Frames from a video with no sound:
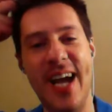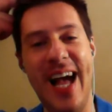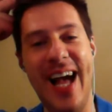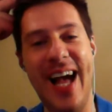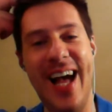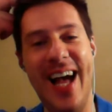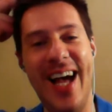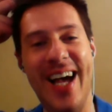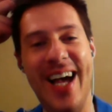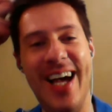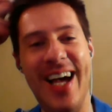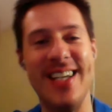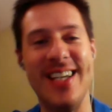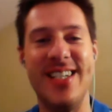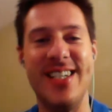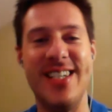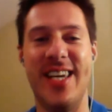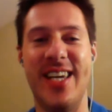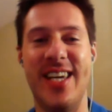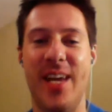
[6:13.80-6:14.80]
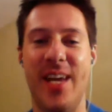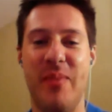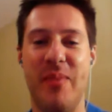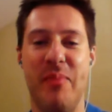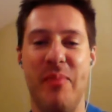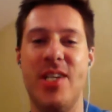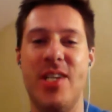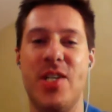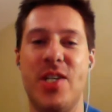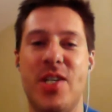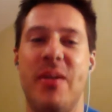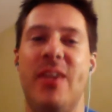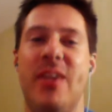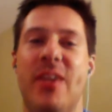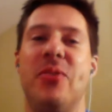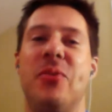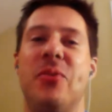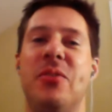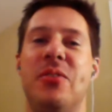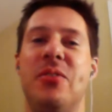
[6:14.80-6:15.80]
Ha ha, she can't punch me
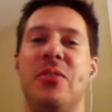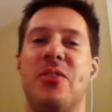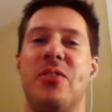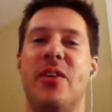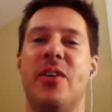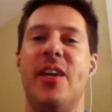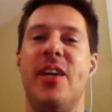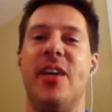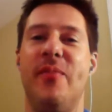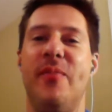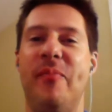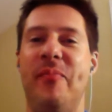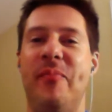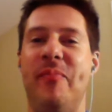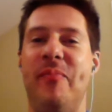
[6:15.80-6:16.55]
through the screen.